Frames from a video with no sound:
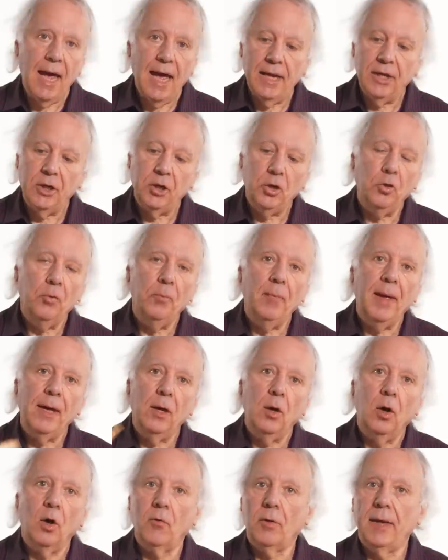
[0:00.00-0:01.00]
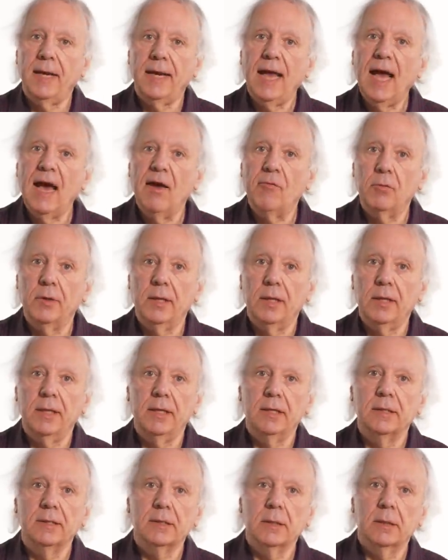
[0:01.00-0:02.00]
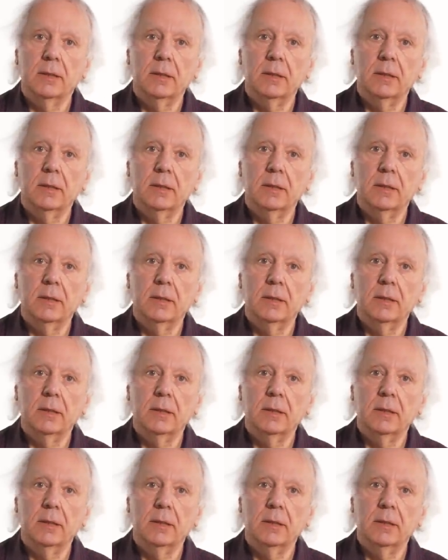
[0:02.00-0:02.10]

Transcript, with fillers: and you may already have one of these.